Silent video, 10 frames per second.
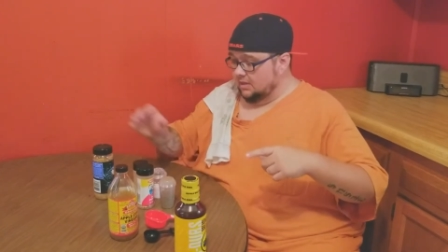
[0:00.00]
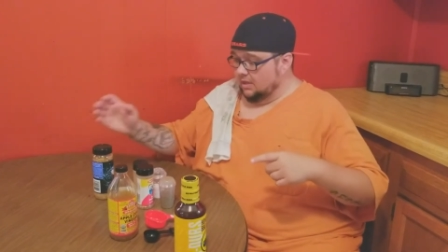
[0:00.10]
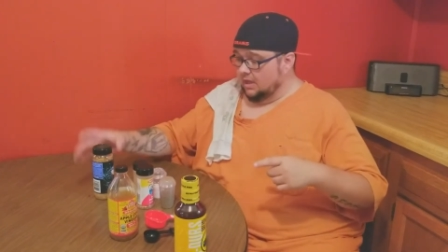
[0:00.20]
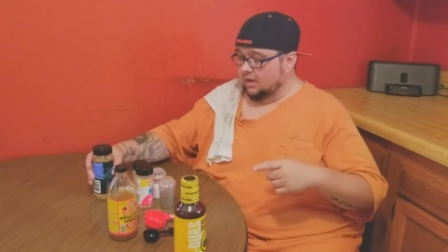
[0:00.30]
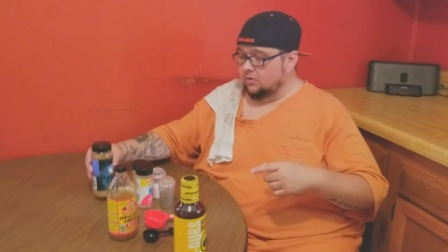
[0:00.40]

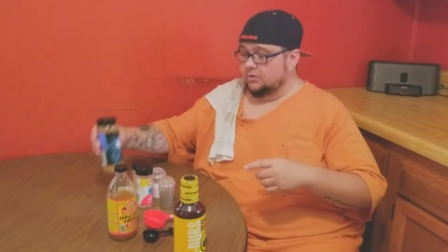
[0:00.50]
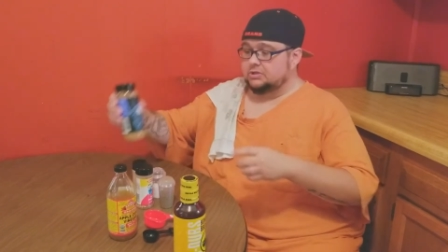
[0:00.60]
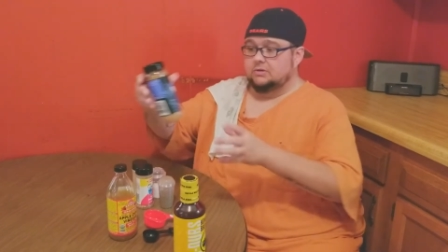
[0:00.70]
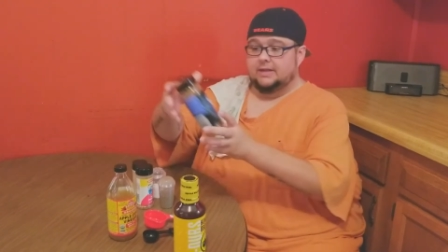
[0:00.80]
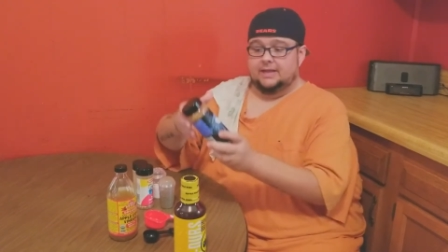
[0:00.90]
Of course,
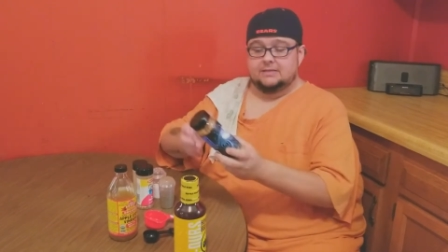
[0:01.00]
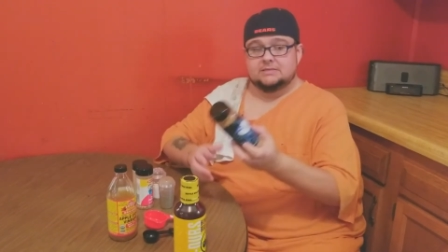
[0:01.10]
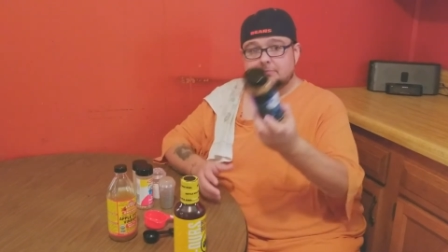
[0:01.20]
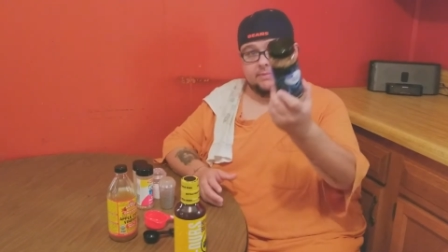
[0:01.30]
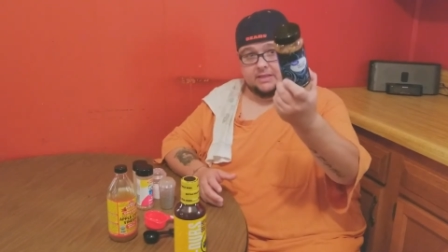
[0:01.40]
you need
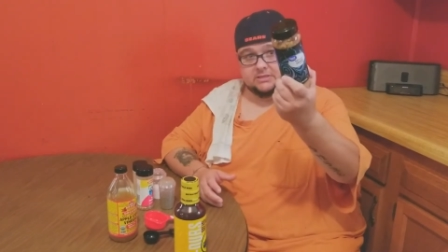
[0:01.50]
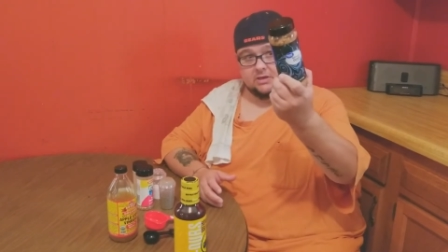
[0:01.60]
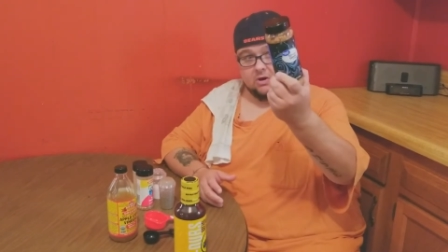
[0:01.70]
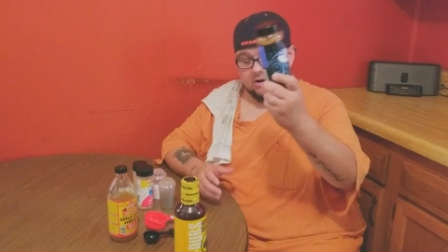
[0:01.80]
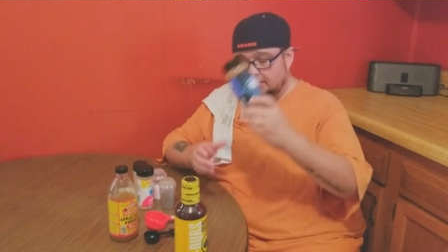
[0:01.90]
some minced
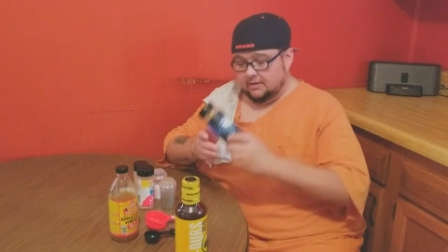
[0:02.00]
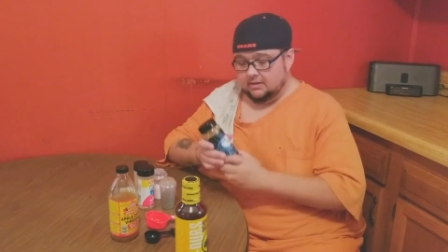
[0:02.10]
garlic.